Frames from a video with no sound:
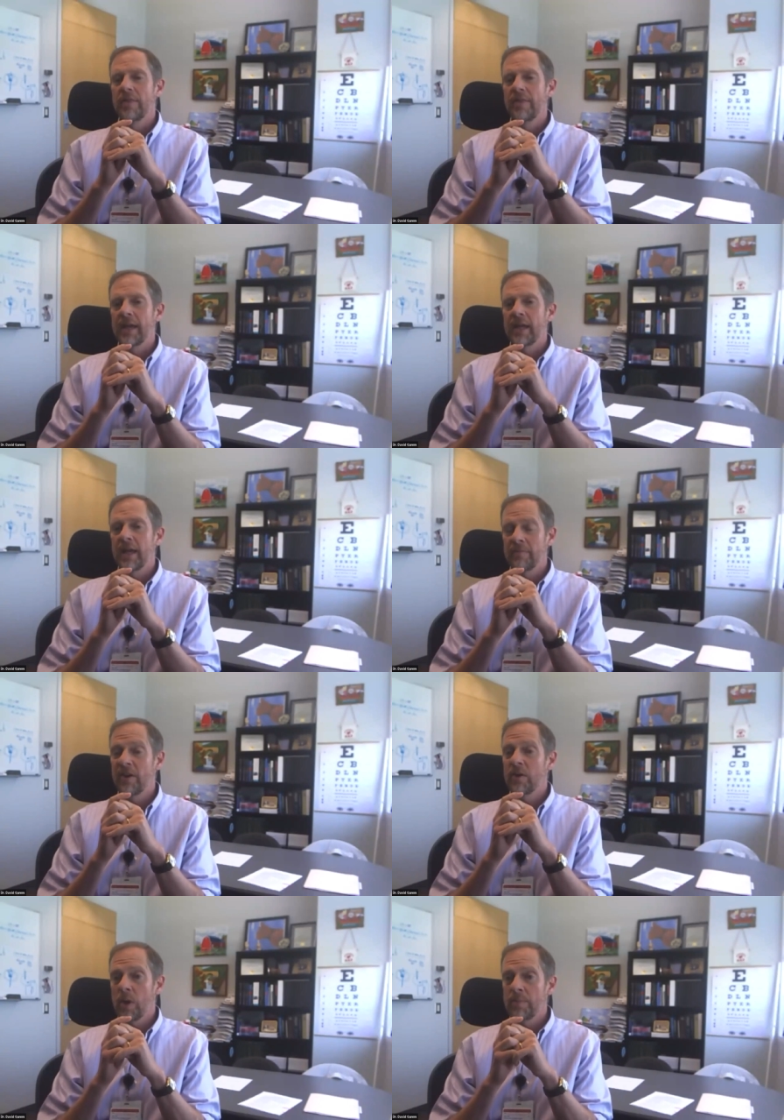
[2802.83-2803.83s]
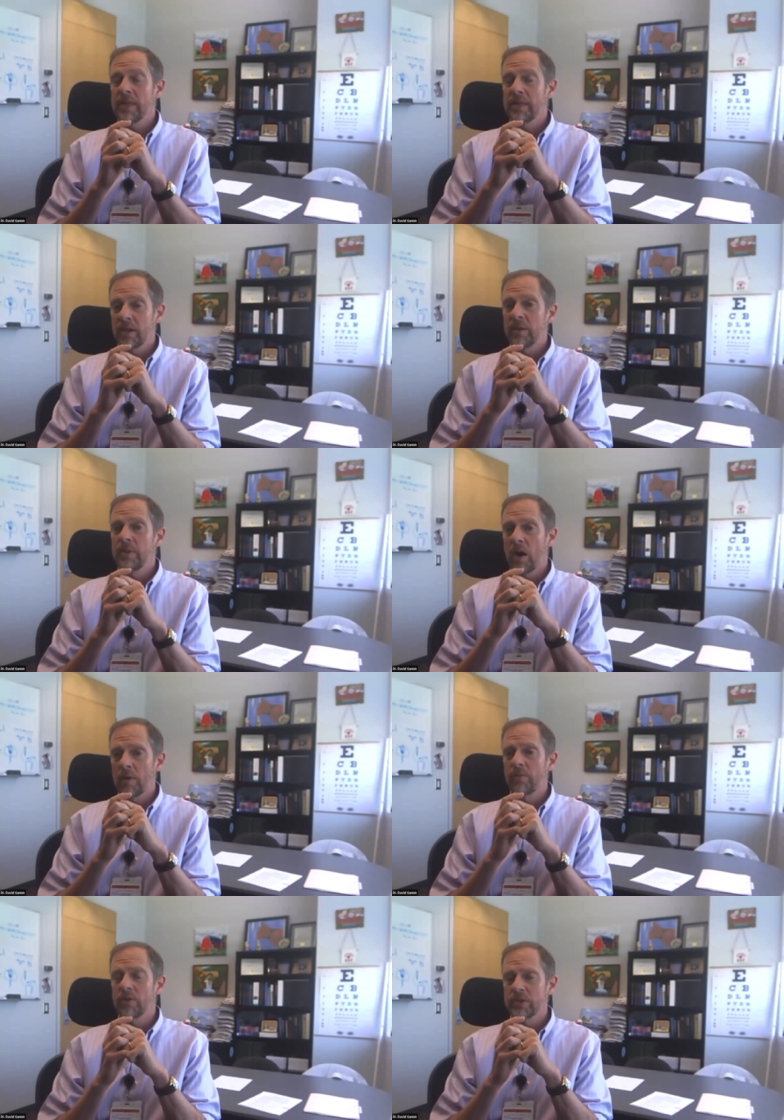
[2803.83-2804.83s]
then it very well be that there could be
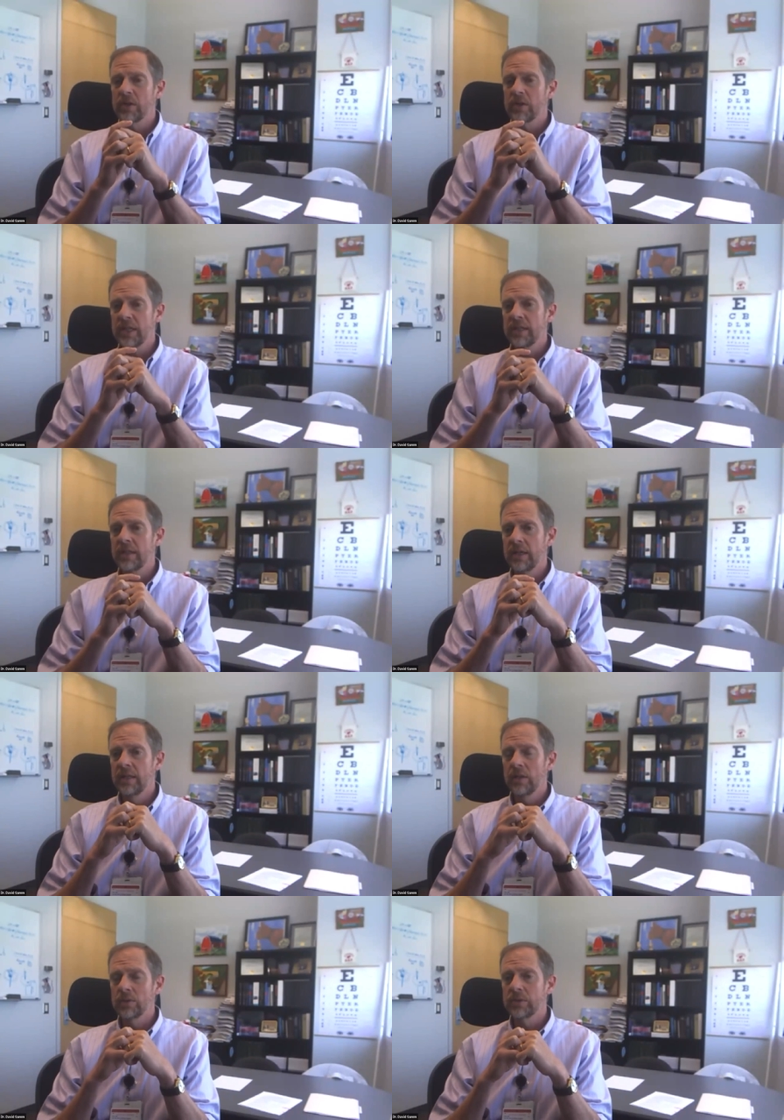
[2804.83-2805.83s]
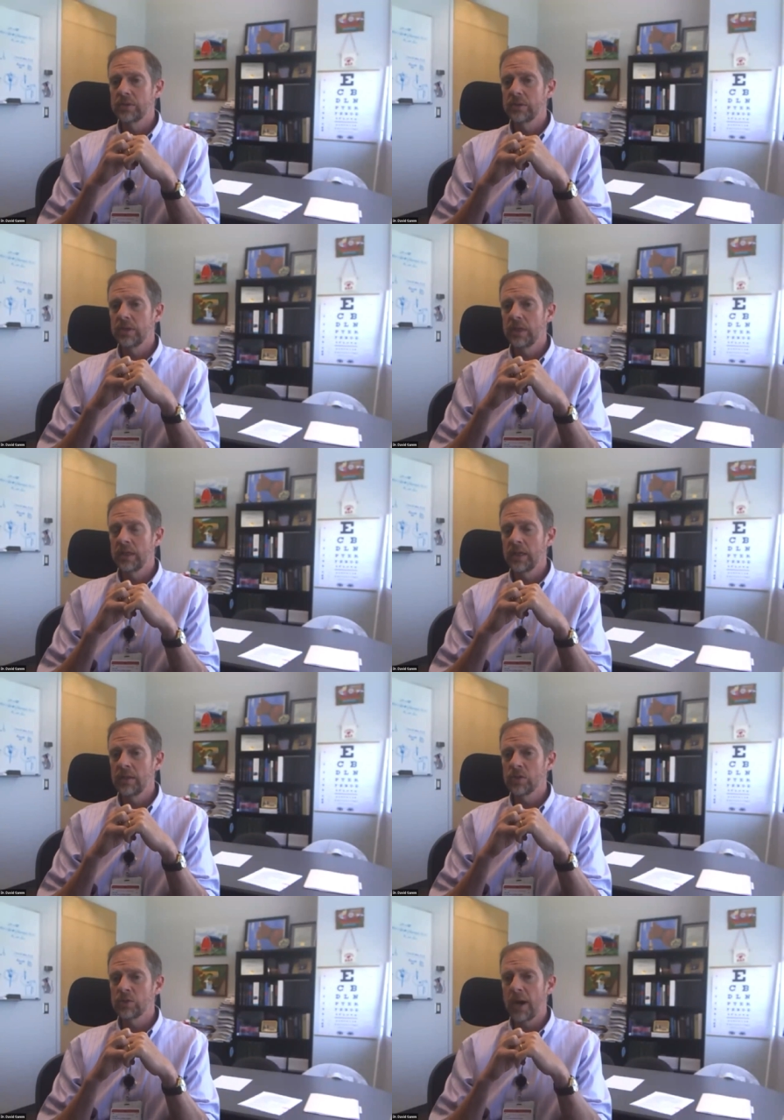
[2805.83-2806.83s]
harmful cells in, in those in,
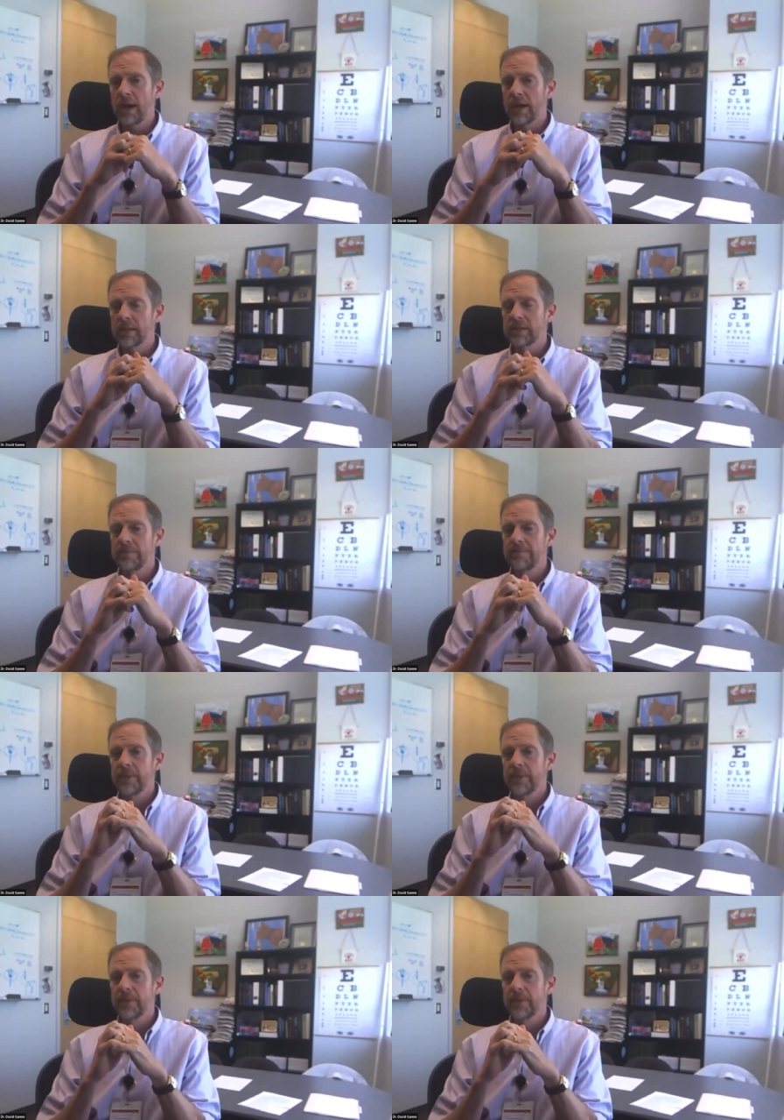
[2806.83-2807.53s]
in those products.